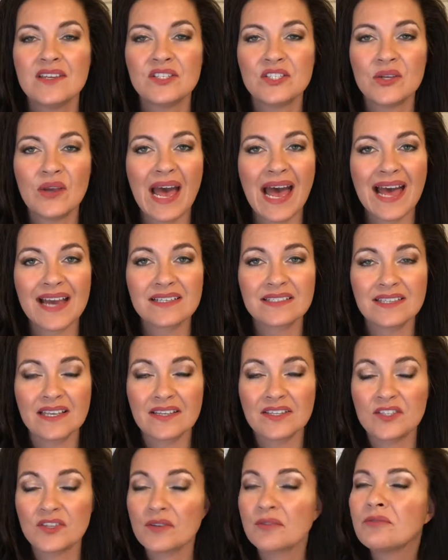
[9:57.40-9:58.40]
To
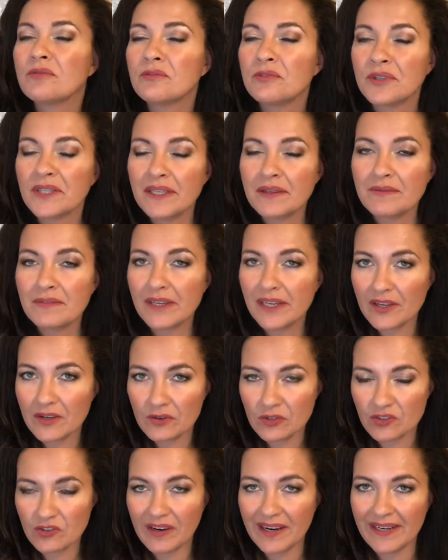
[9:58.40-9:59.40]
access your free
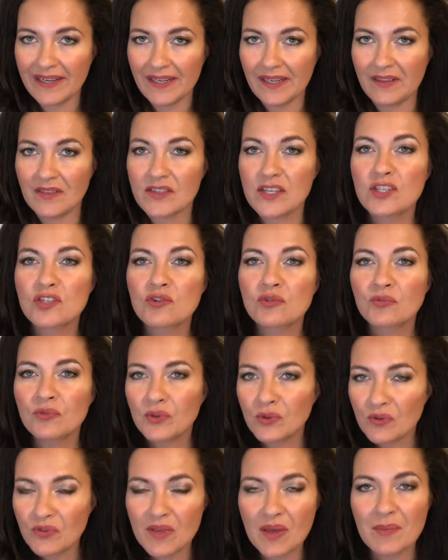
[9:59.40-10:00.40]
video training, The
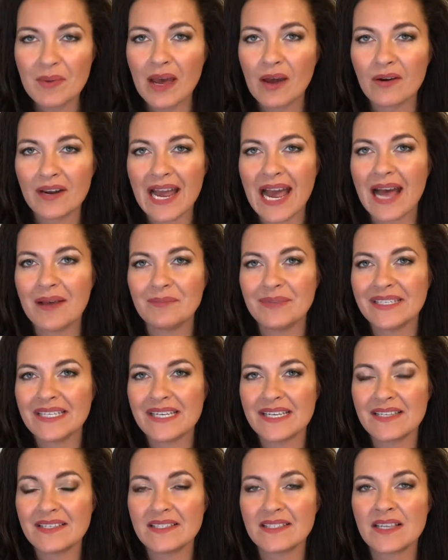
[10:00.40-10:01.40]
Truth About
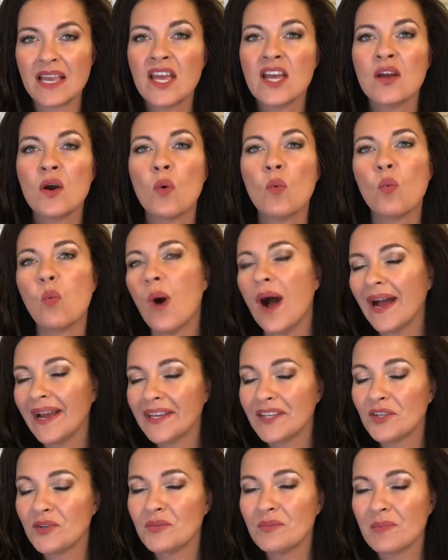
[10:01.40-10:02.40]
Happiness, Why You